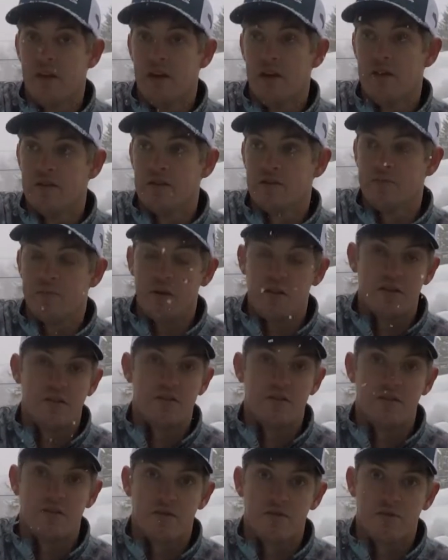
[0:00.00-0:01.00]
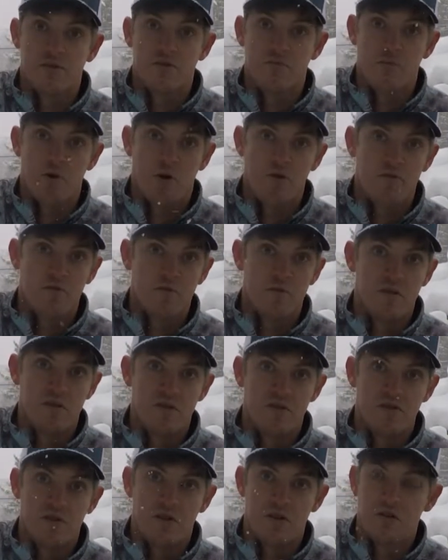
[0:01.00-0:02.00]
this bait's done some good work for me
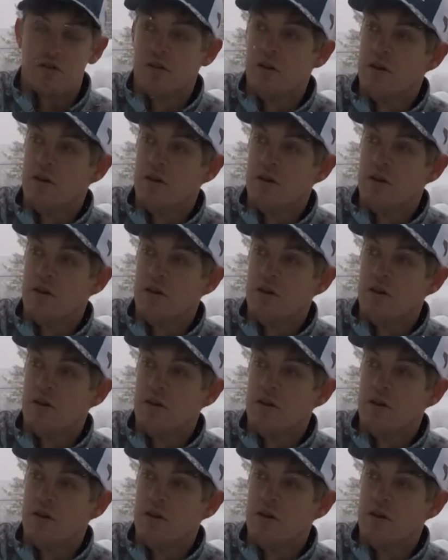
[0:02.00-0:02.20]
this year.